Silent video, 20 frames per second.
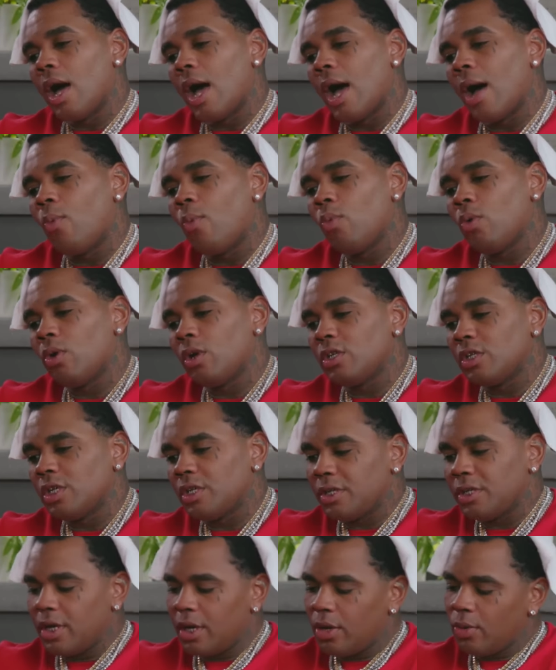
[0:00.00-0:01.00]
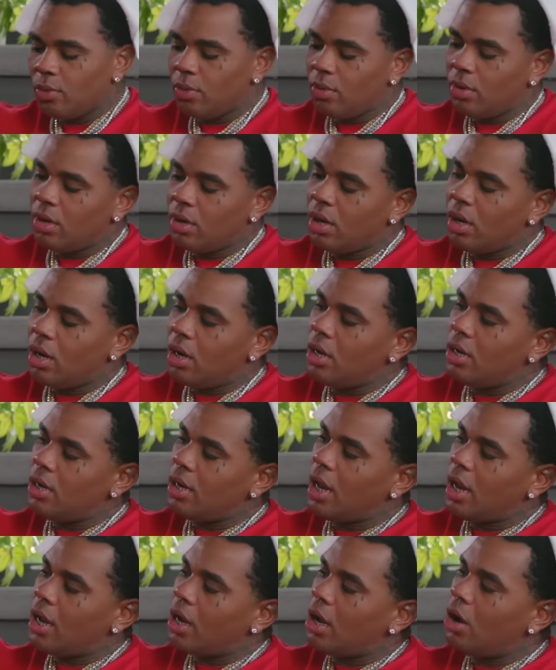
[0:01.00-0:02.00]
I wanna just get
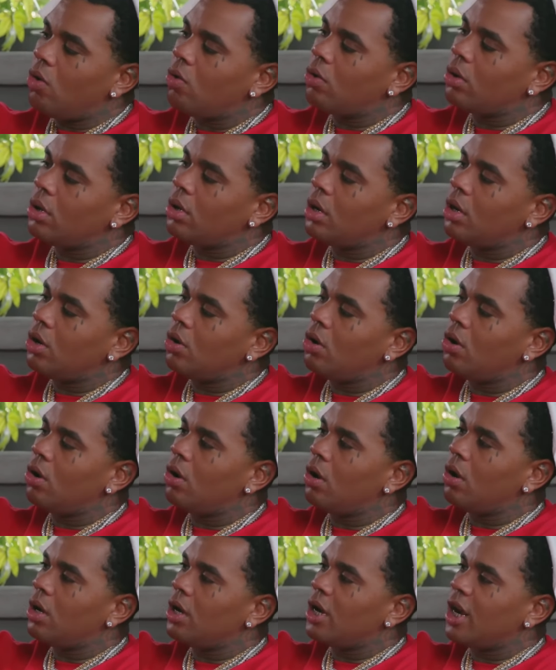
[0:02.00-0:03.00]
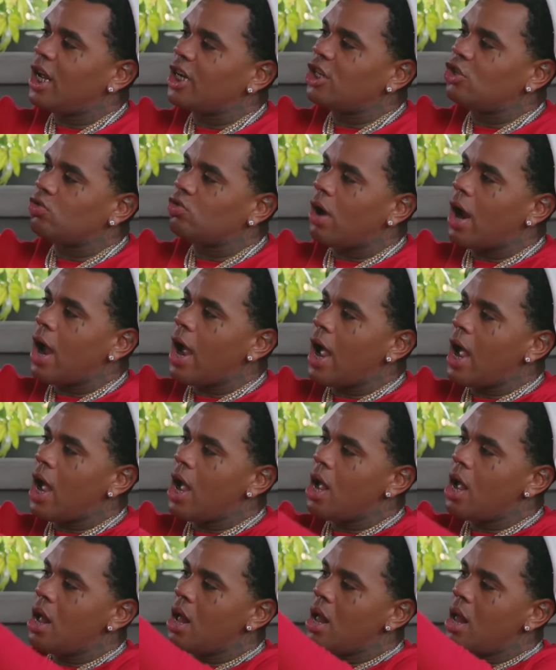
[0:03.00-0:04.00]
that coconut oil, that dry,
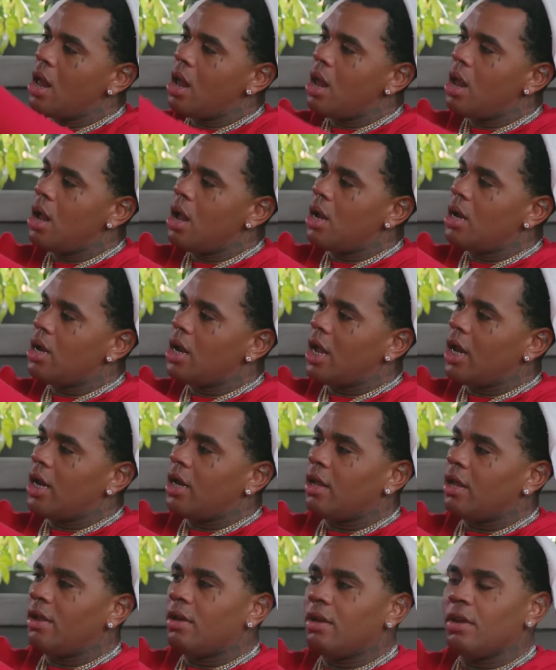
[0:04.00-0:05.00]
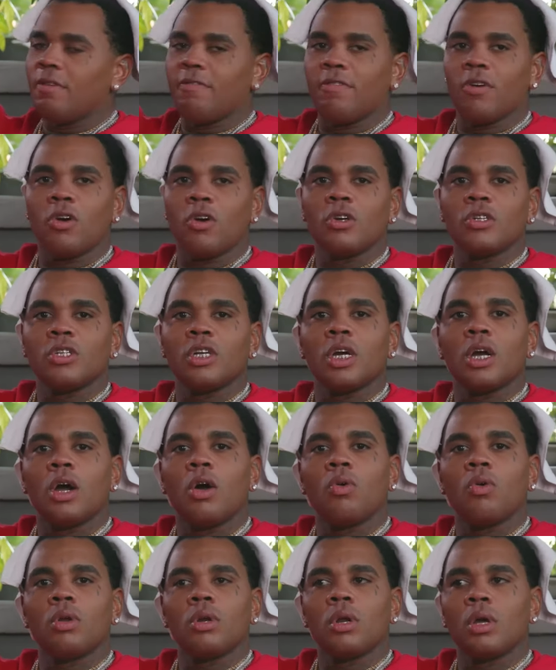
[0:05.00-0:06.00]
that, that the virgin
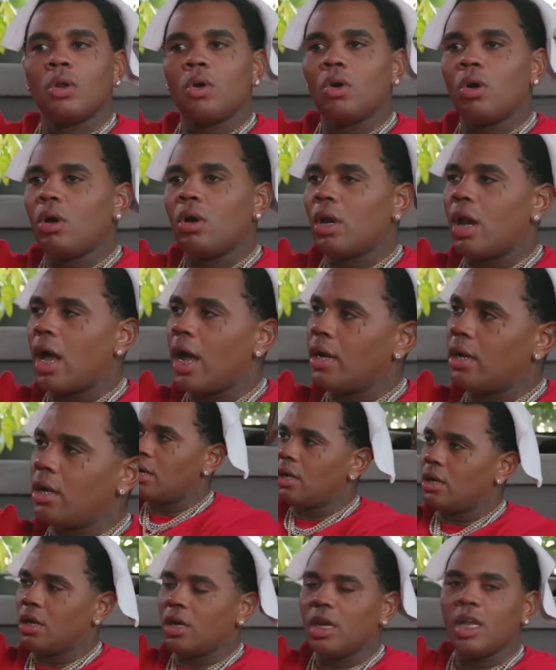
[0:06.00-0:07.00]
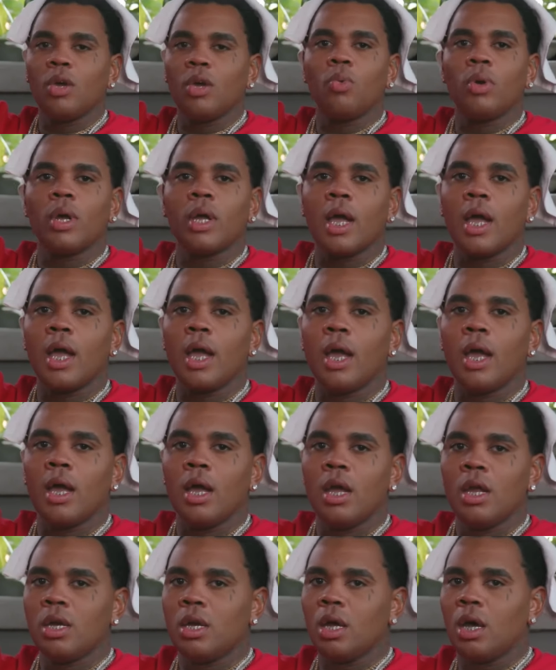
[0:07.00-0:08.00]
coconut oil, like the liquid kind,
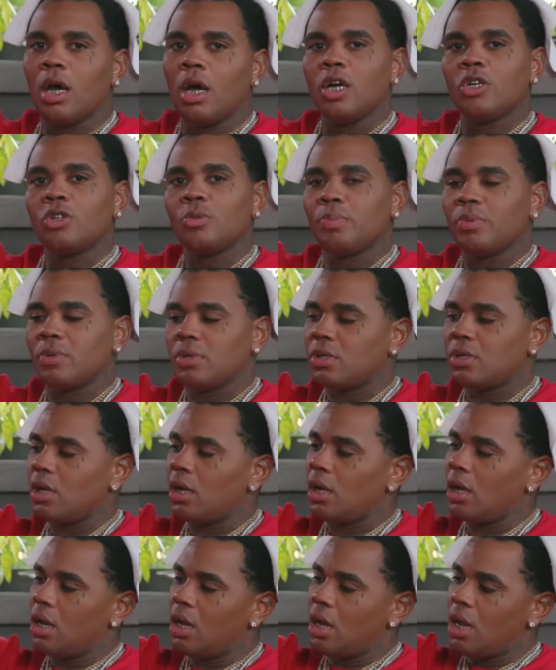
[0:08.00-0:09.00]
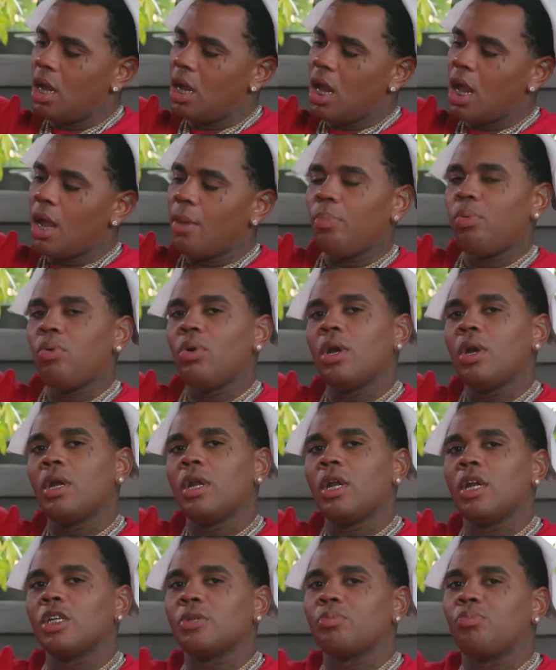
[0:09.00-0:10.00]
the 100%, and put it
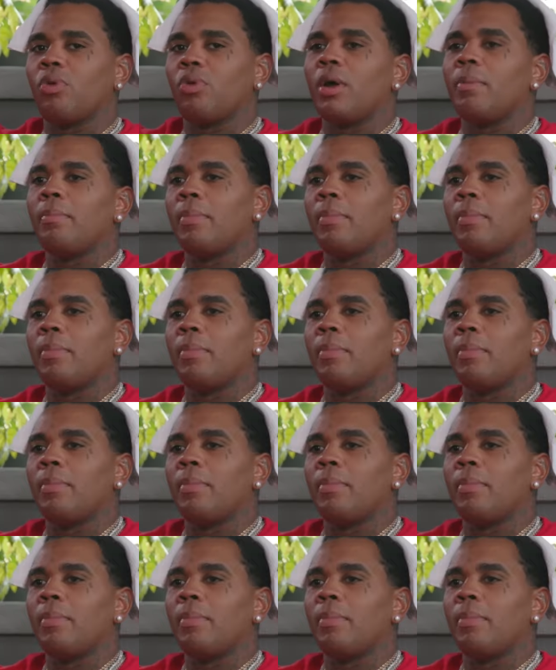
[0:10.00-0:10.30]
in a spray